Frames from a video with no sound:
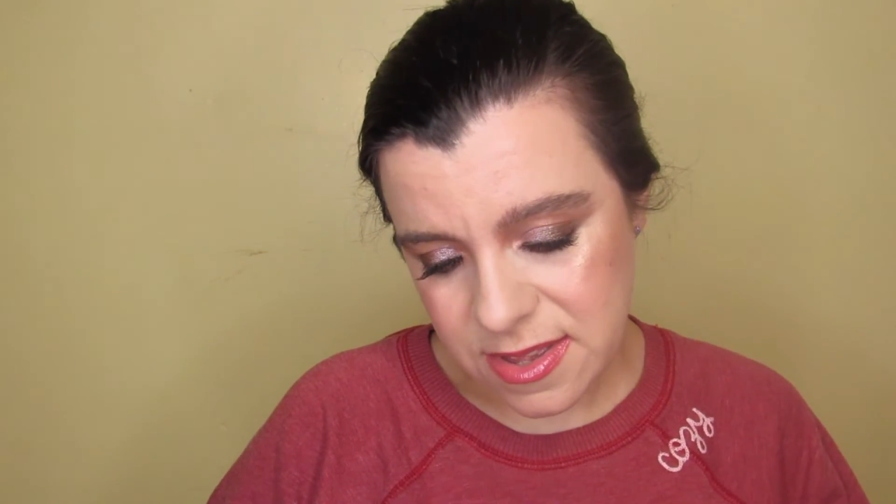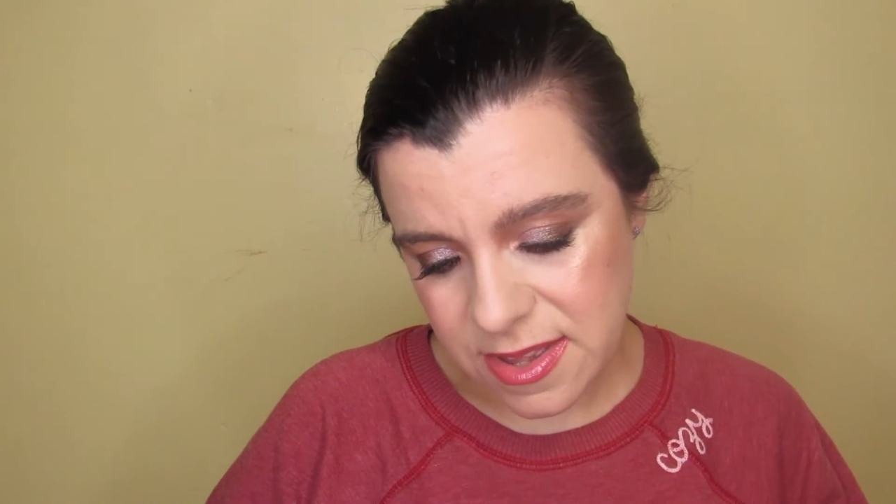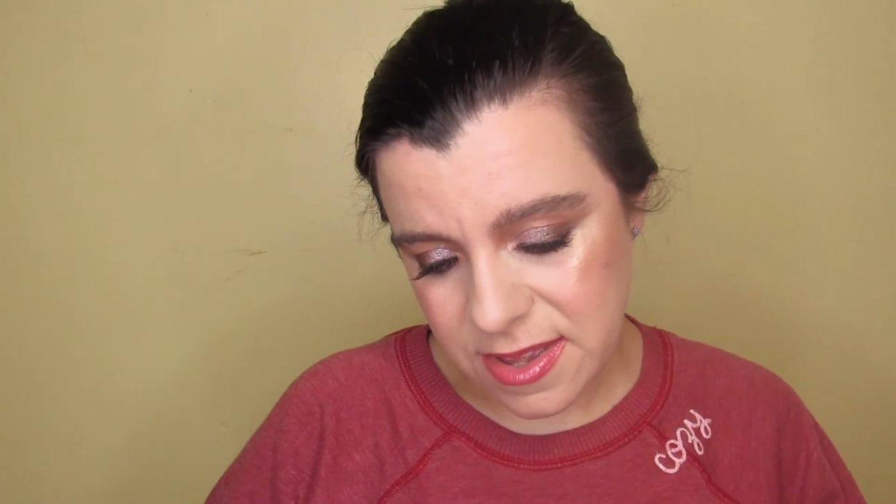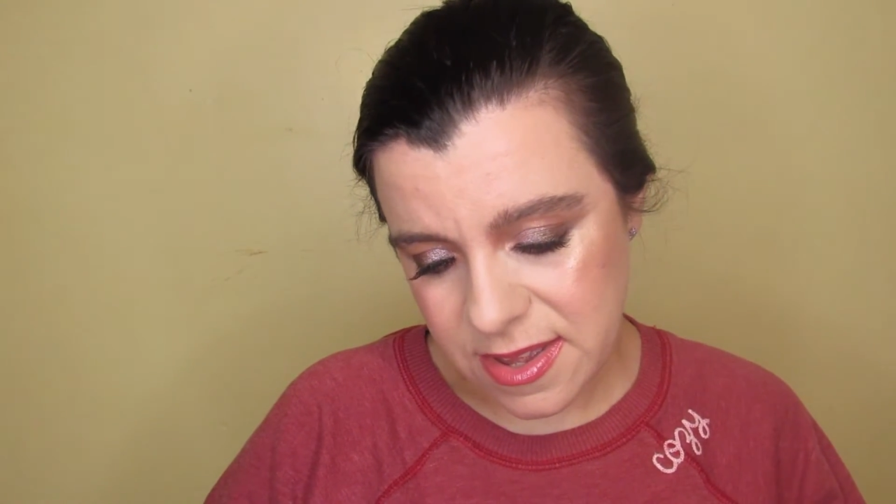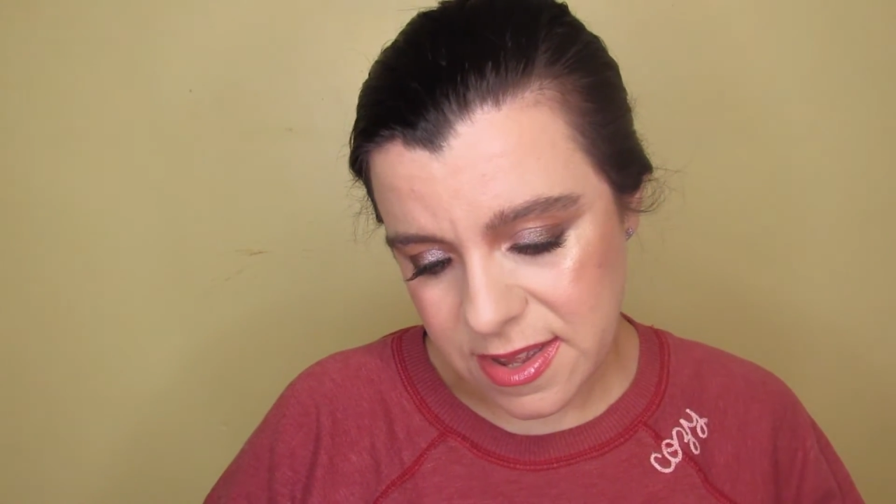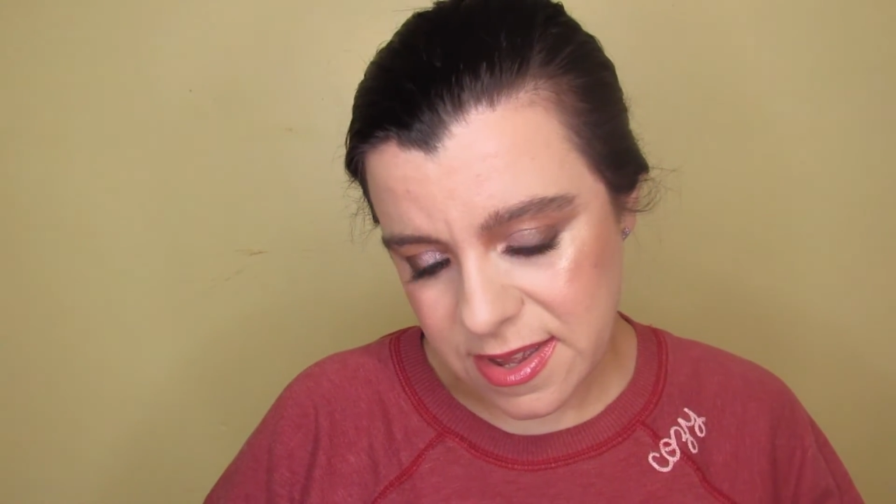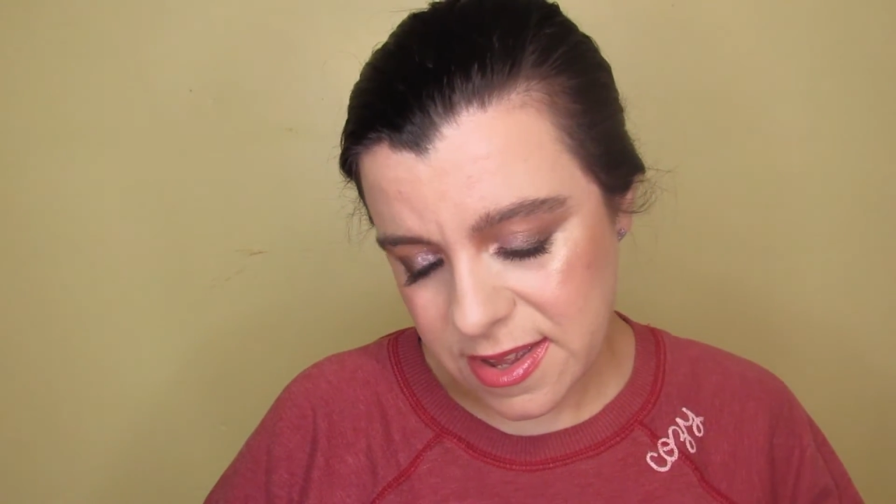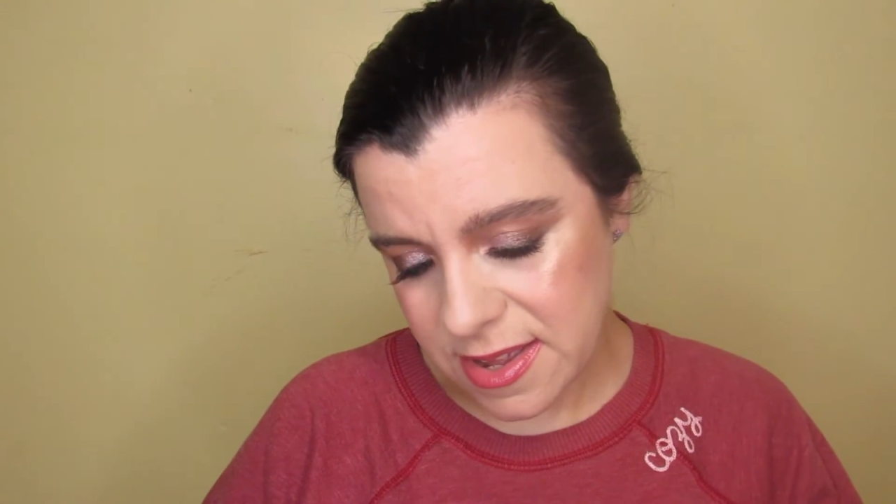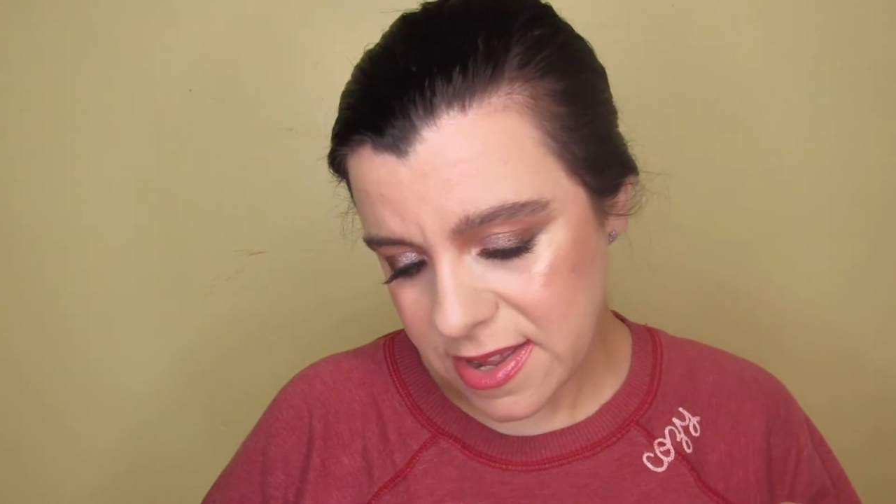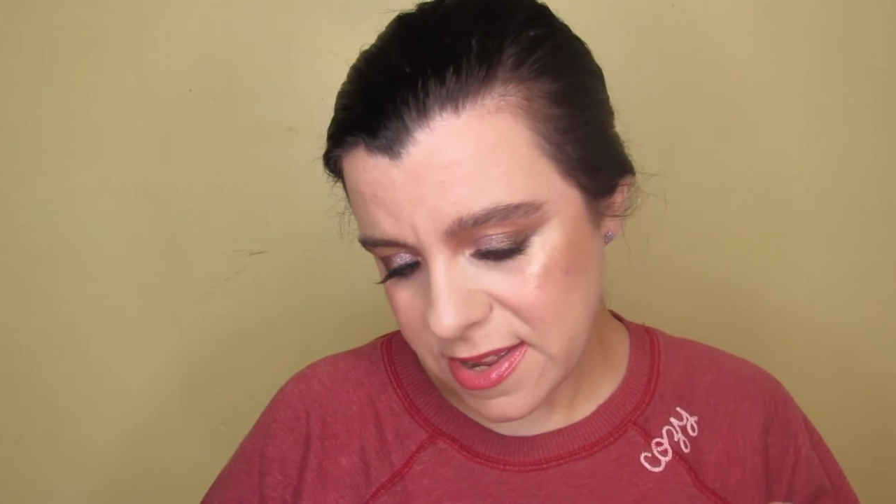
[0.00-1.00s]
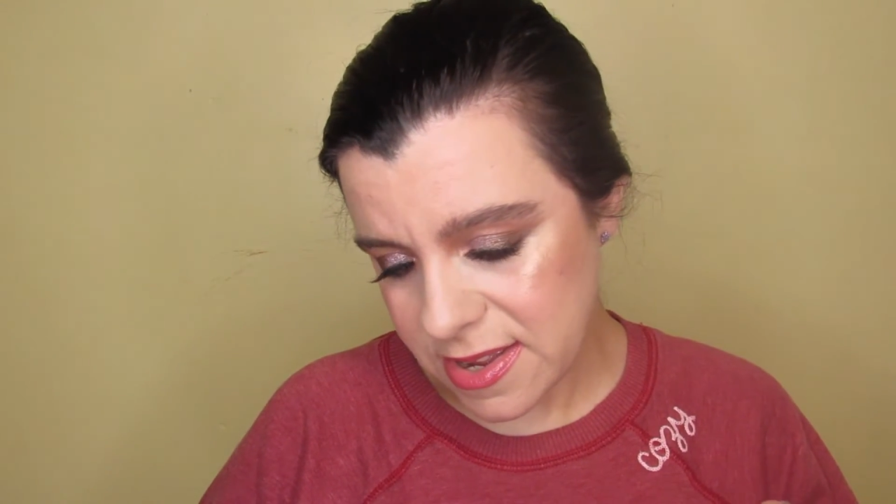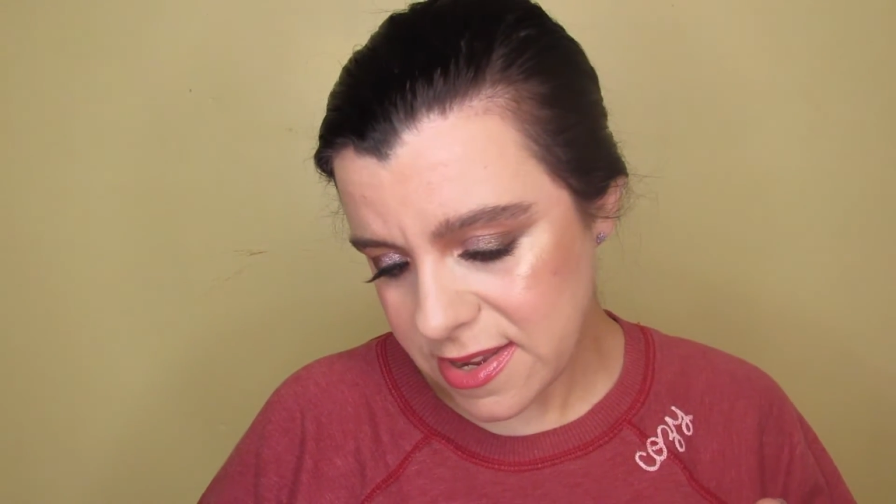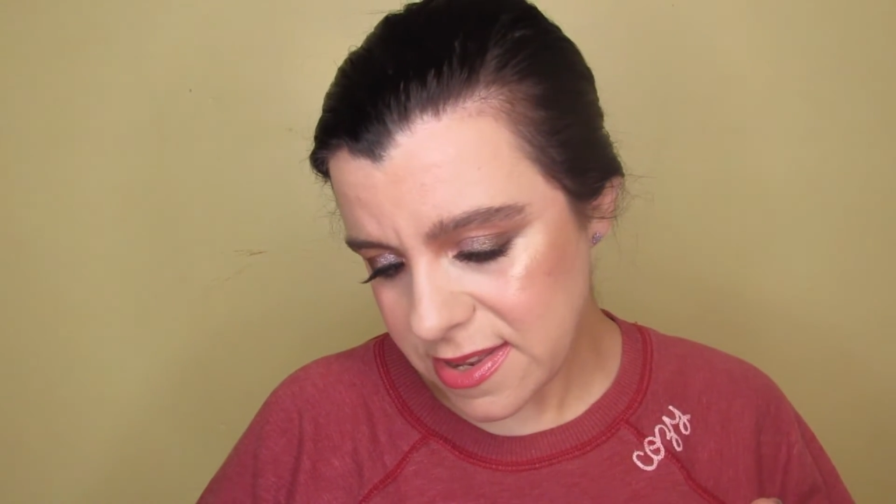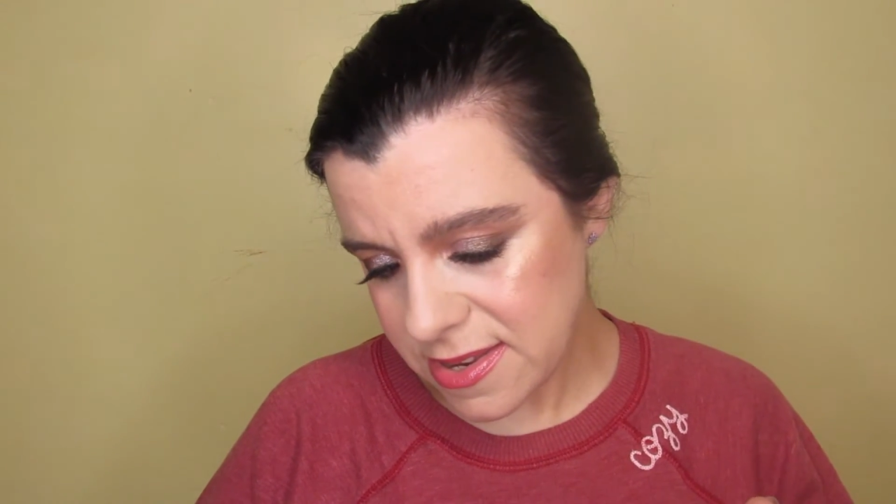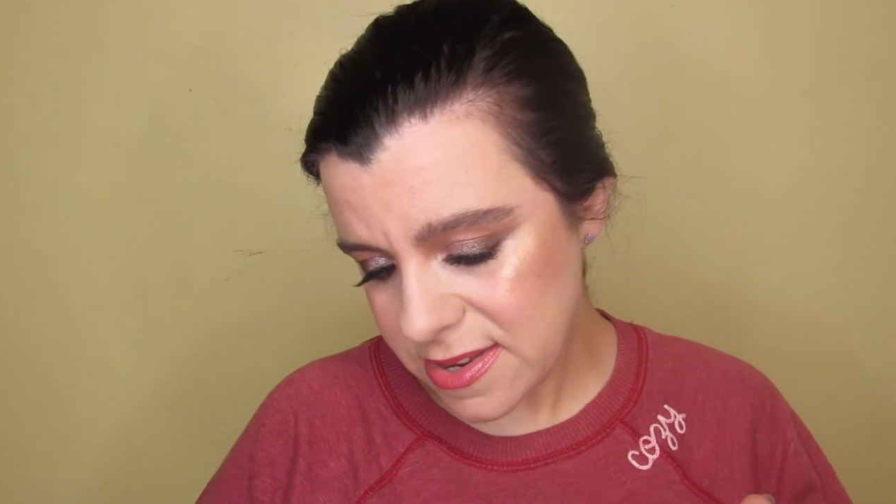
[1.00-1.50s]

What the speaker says: and